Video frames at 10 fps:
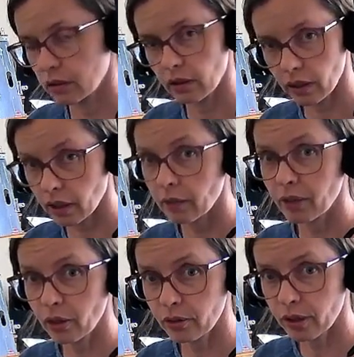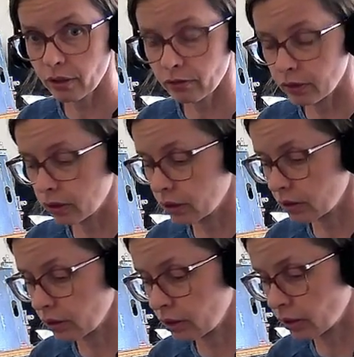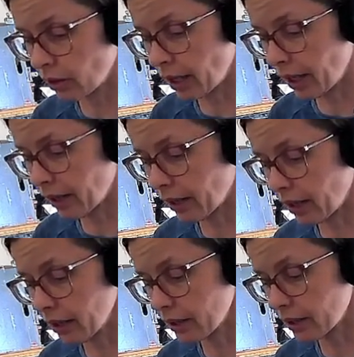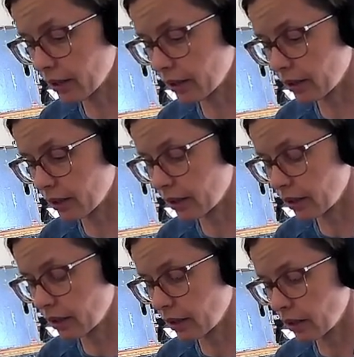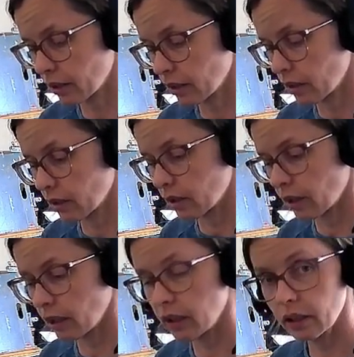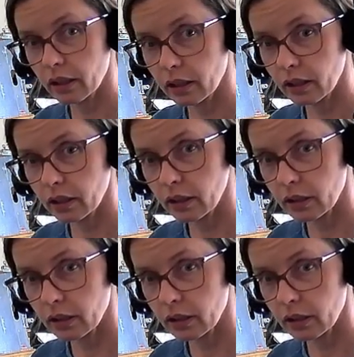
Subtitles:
that I'm using for drying things and